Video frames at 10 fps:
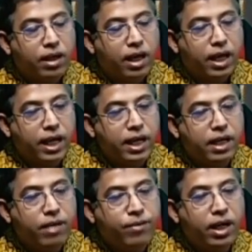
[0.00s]
again
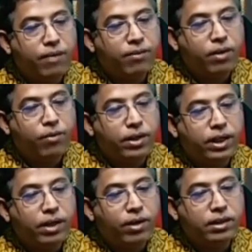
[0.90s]
appear after 48
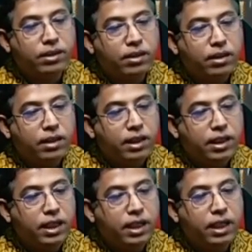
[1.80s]
hours,
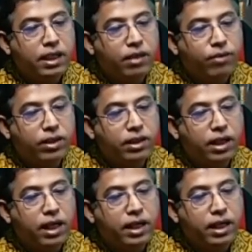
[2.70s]
indicate infection
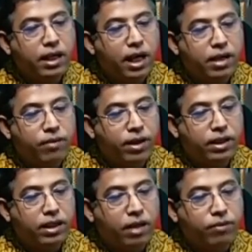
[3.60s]
and need antibiotic
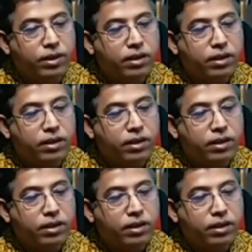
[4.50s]
therapy.